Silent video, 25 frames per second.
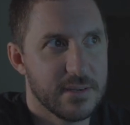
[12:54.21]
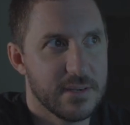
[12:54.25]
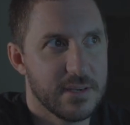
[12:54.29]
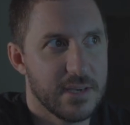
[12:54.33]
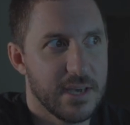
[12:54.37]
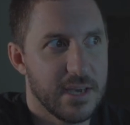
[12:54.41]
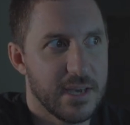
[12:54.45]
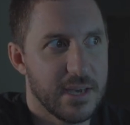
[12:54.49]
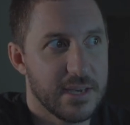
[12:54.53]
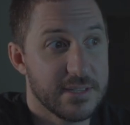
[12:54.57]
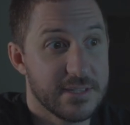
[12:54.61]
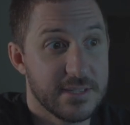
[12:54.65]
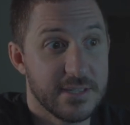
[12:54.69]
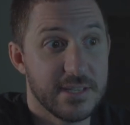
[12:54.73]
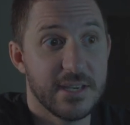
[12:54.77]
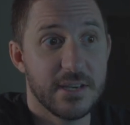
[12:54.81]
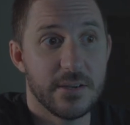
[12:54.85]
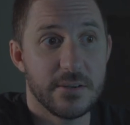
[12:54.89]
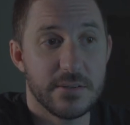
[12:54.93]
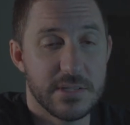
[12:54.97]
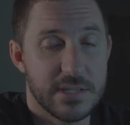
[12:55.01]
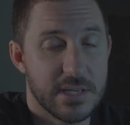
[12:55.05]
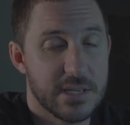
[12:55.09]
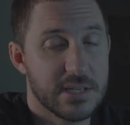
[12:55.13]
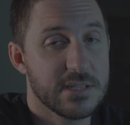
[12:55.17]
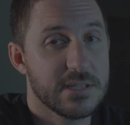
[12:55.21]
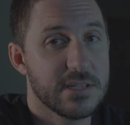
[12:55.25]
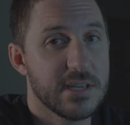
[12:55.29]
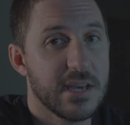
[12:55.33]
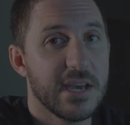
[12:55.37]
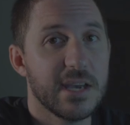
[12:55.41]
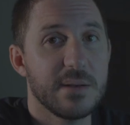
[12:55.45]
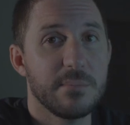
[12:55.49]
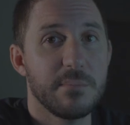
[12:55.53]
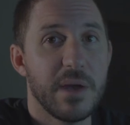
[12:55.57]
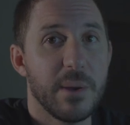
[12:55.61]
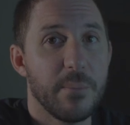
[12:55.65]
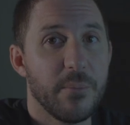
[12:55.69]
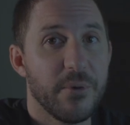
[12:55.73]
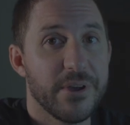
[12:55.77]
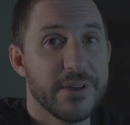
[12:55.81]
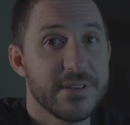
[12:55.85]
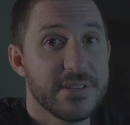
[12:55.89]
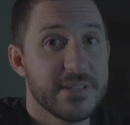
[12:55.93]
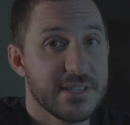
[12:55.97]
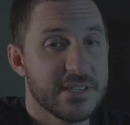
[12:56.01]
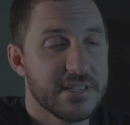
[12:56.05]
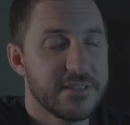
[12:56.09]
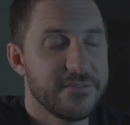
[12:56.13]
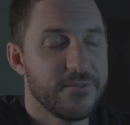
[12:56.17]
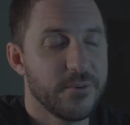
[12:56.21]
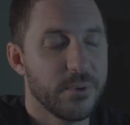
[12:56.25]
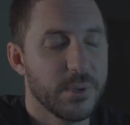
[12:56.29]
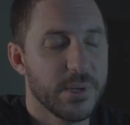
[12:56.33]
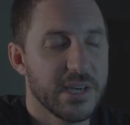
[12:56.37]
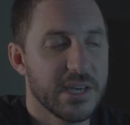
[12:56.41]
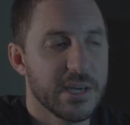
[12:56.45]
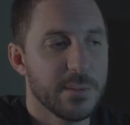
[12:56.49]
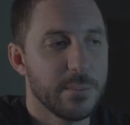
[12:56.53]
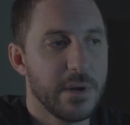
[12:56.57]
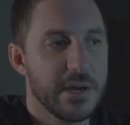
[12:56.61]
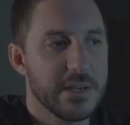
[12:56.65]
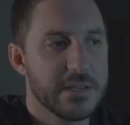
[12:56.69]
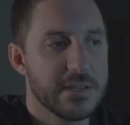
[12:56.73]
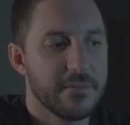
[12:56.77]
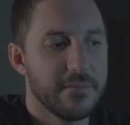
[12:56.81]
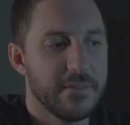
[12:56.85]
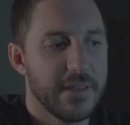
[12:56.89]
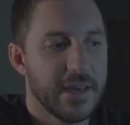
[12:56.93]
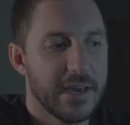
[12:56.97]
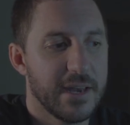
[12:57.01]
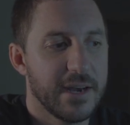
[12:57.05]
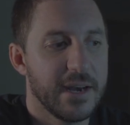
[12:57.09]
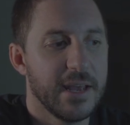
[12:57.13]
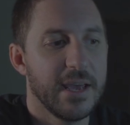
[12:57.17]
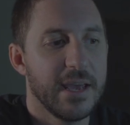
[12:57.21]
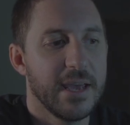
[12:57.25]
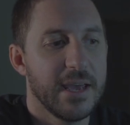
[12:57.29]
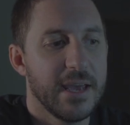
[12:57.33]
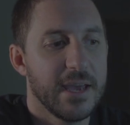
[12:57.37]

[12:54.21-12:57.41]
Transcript: CL16 memory, 64 gigabytes of that,